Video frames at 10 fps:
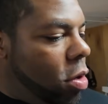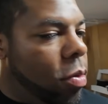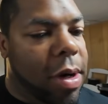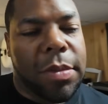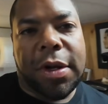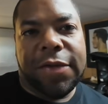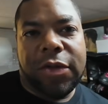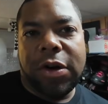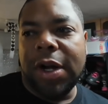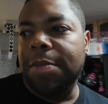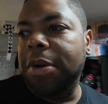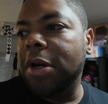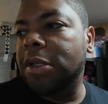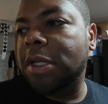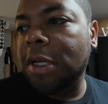what I'm looking for in
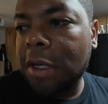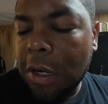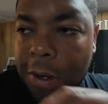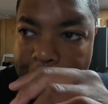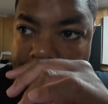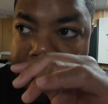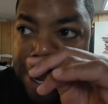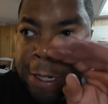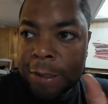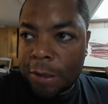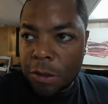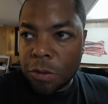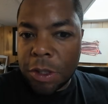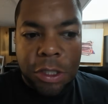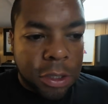person on that
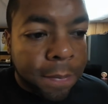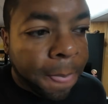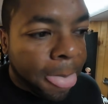situation.